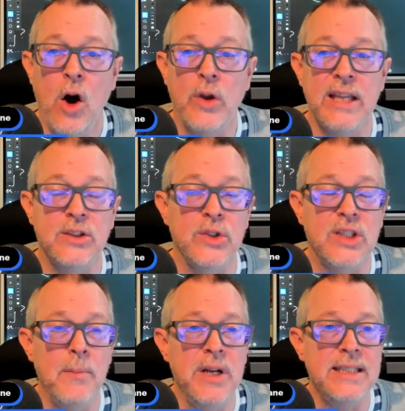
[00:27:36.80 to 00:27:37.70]
Okay, so
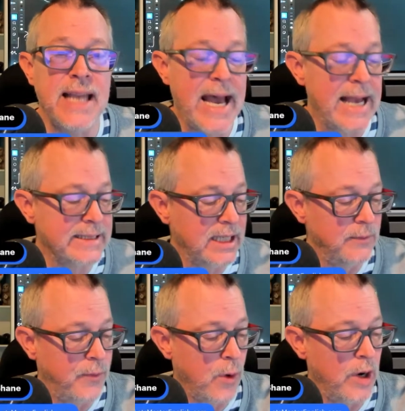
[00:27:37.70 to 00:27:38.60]
somebody's
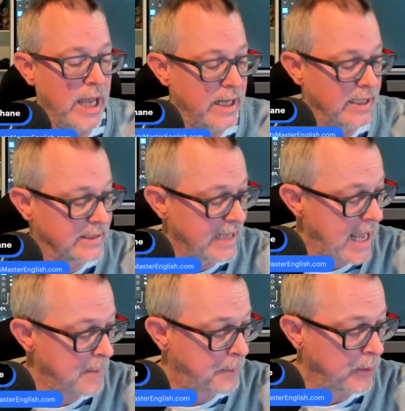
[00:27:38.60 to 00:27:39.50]
asking for an
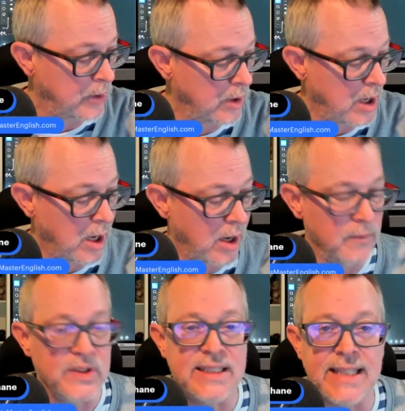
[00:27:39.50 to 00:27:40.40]
example
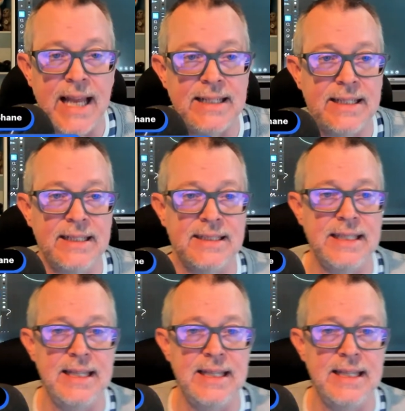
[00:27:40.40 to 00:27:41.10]
of sentence